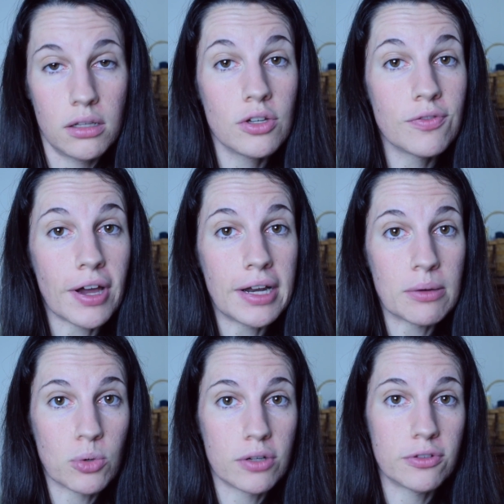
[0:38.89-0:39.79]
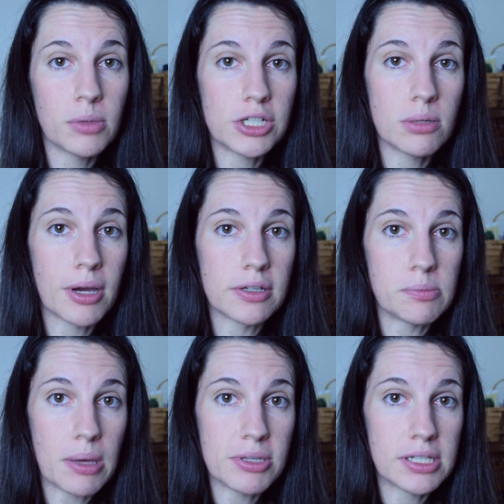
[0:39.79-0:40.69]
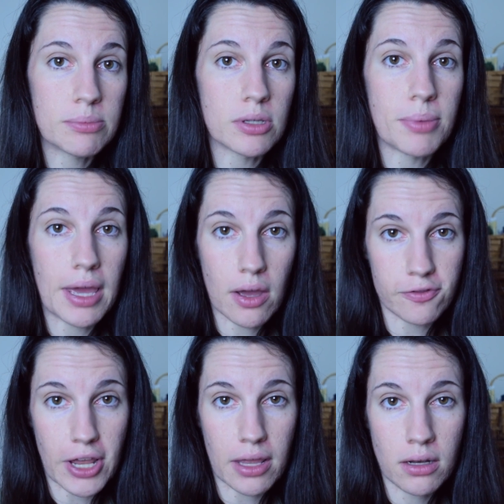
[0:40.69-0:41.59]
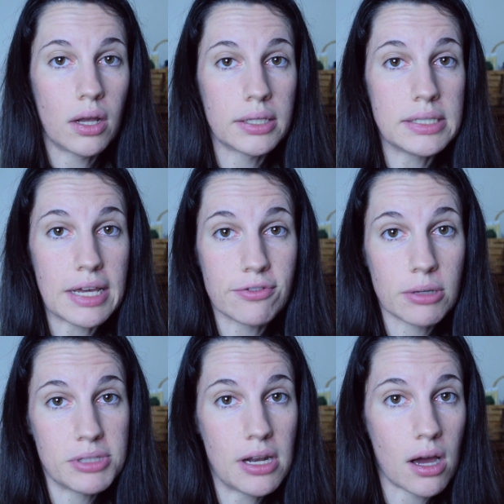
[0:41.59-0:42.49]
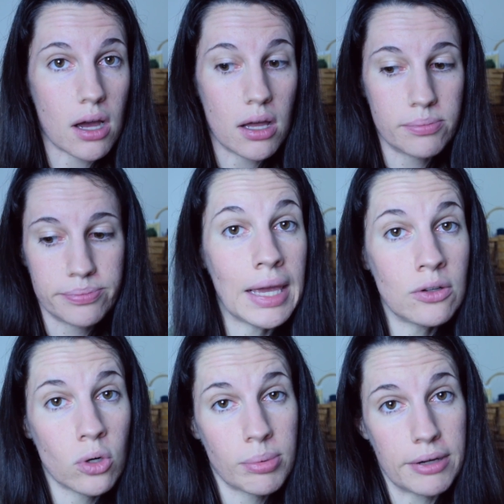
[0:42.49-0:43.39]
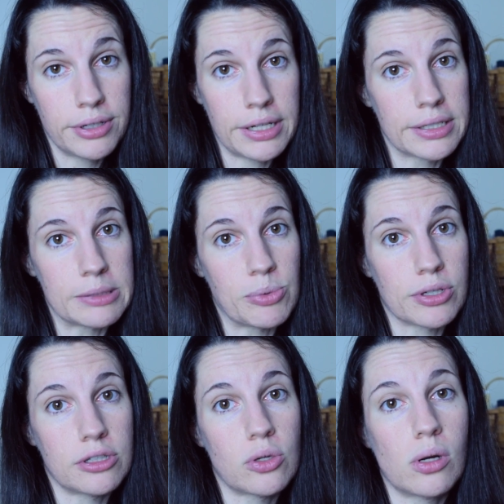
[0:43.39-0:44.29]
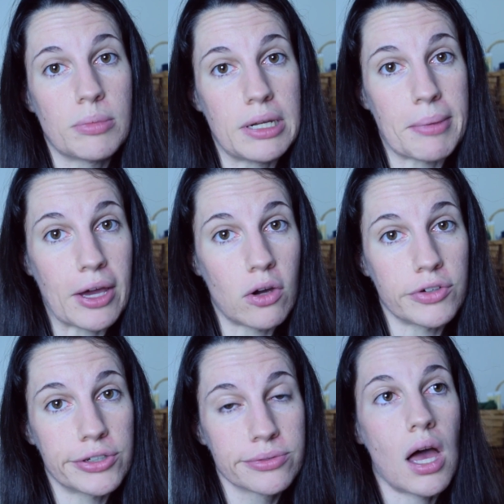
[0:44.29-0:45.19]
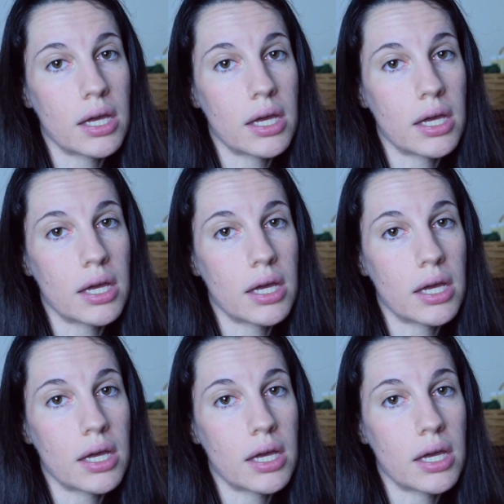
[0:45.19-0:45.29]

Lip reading: You can find out more information about his baby steps on paying off debt on daveramsey.com and/or by reading his book, The Total Money Makeover.